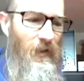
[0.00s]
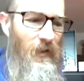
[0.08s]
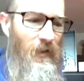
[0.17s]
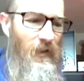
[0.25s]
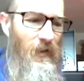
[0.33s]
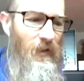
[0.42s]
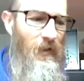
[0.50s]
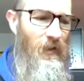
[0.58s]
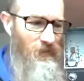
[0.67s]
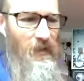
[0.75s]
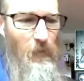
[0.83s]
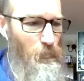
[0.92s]
it. I
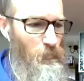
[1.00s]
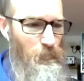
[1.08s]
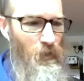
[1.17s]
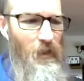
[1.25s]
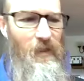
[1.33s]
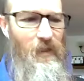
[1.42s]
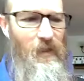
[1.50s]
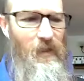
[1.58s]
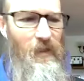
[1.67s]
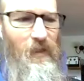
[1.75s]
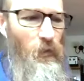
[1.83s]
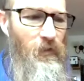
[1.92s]
accidentally hit
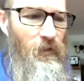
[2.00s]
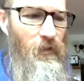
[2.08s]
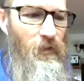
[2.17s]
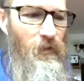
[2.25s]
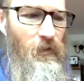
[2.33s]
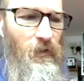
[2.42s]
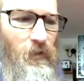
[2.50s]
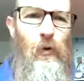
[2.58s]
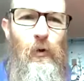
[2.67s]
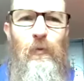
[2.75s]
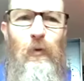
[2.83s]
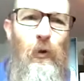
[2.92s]
play one day. I didn't
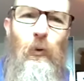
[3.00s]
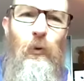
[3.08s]
even know it had